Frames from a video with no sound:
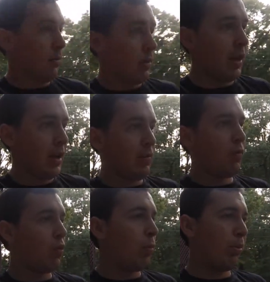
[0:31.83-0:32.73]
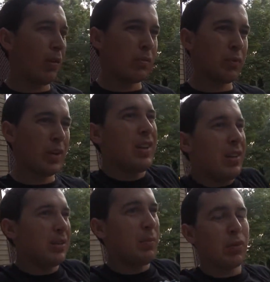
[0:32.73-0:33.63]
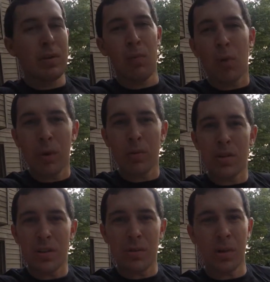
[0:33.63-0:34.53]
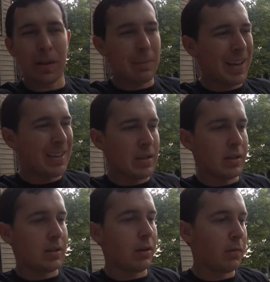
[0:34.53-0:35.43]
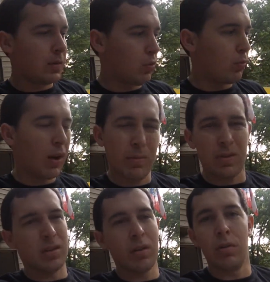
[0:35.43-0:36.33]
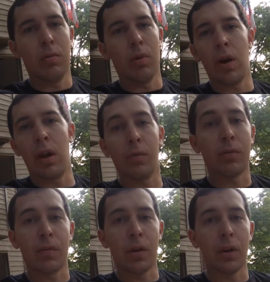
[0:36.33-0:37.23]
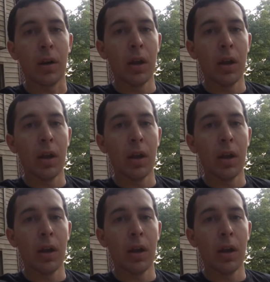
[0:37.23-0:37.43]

then we'll probably, pretty boring, we're just doing like maintenance stuff, so we'll probably just go to a Burnout for fun.